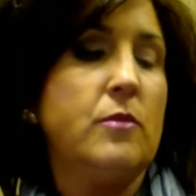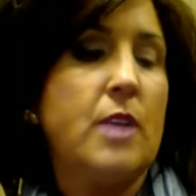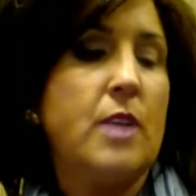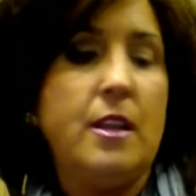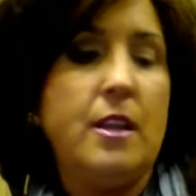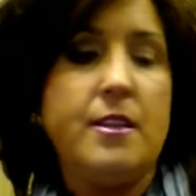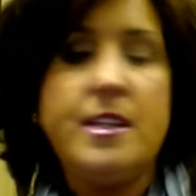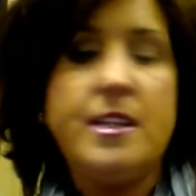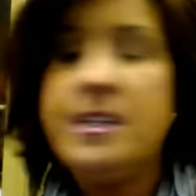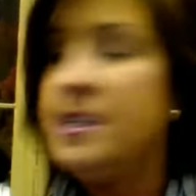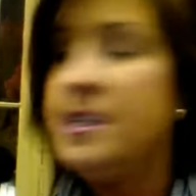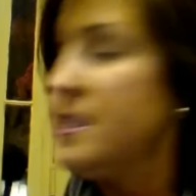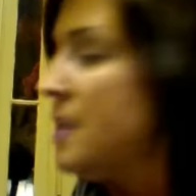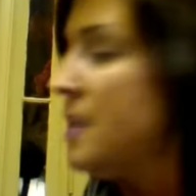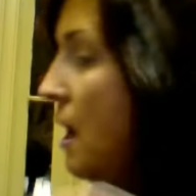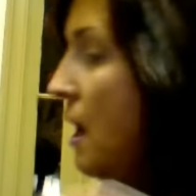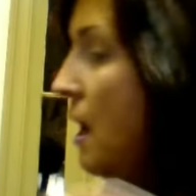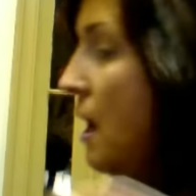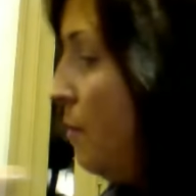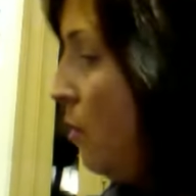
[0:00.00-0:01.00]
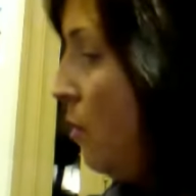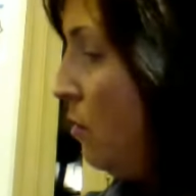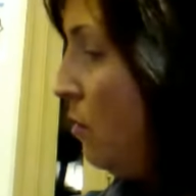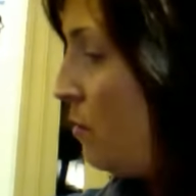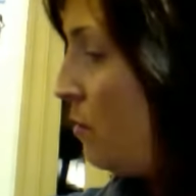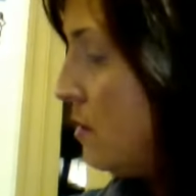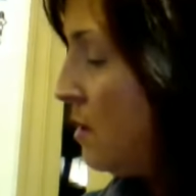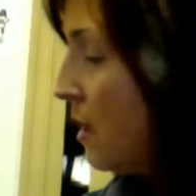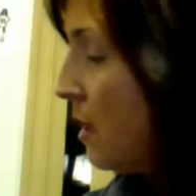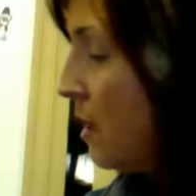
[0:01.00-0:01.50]
This is, hold on one
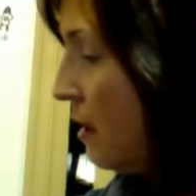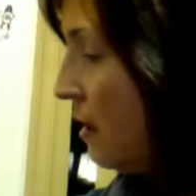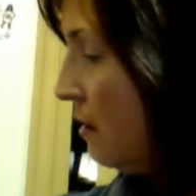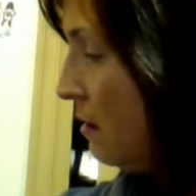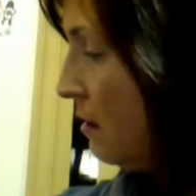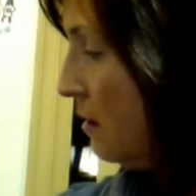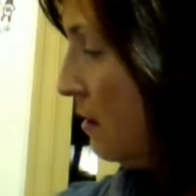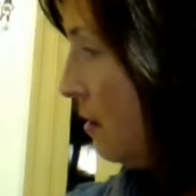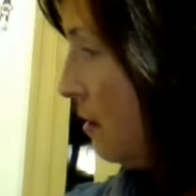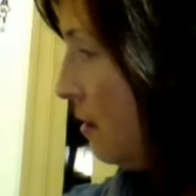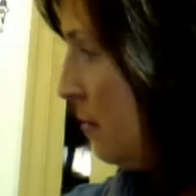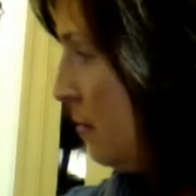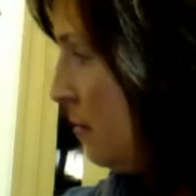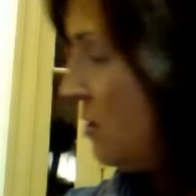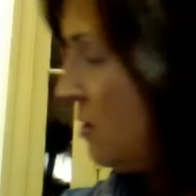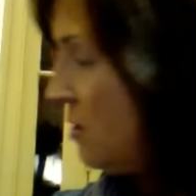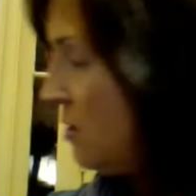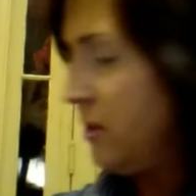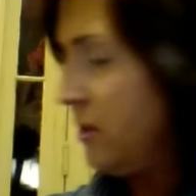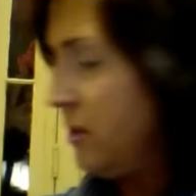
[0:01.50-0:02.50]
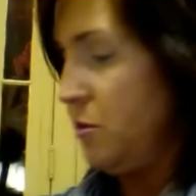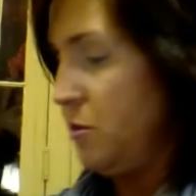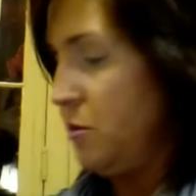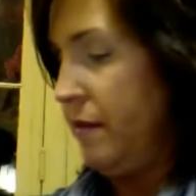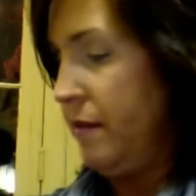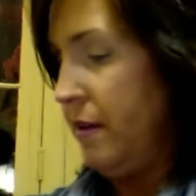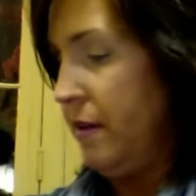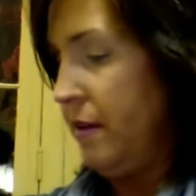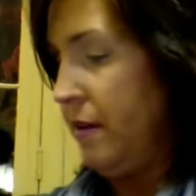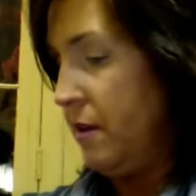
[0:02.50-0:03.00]
second. Let me just make sure we've
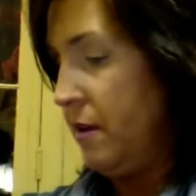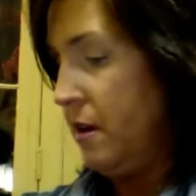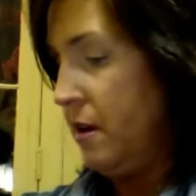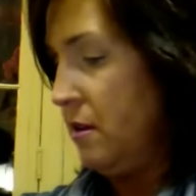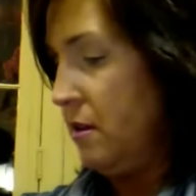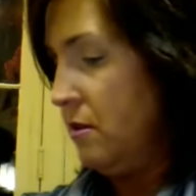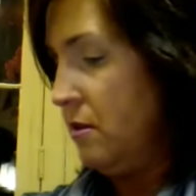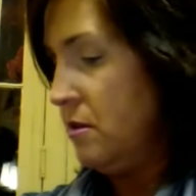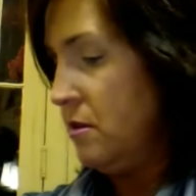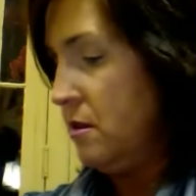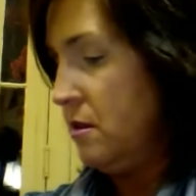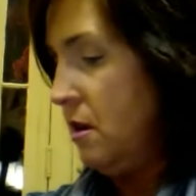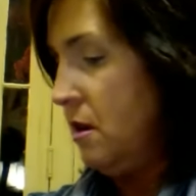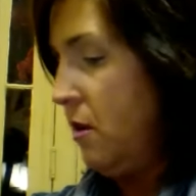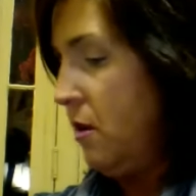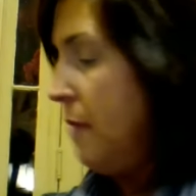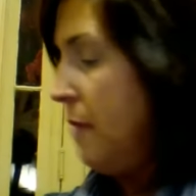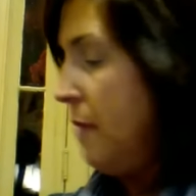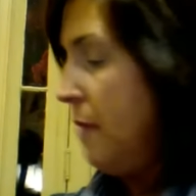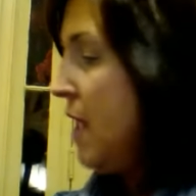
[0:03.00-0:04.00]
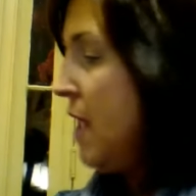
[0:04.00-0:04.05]
got the right colors. Okay.